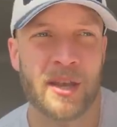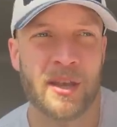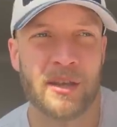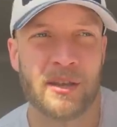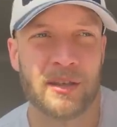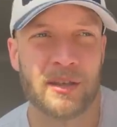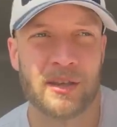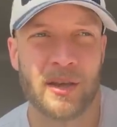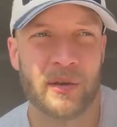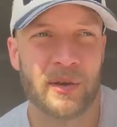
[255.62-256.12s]

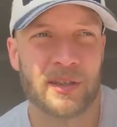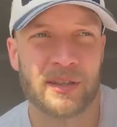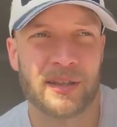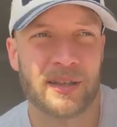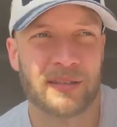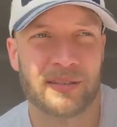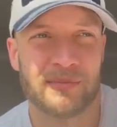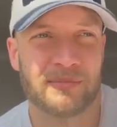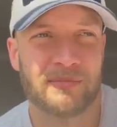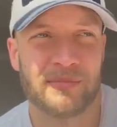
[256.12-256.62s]
you know,
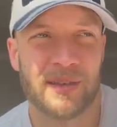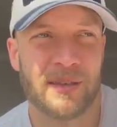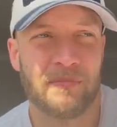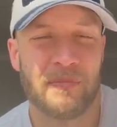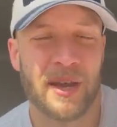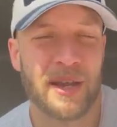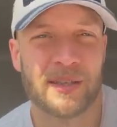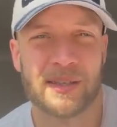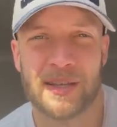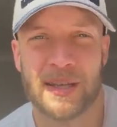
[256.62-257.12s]
it
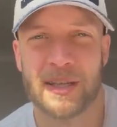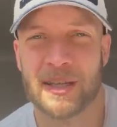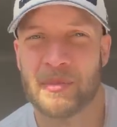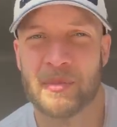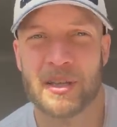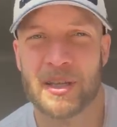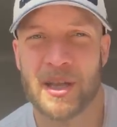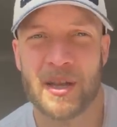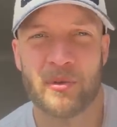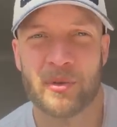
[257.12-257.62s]
may take
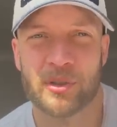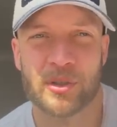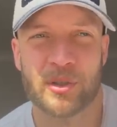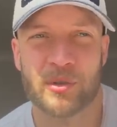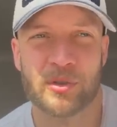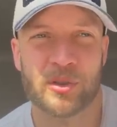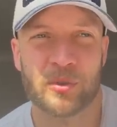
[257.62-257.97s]
him a year or two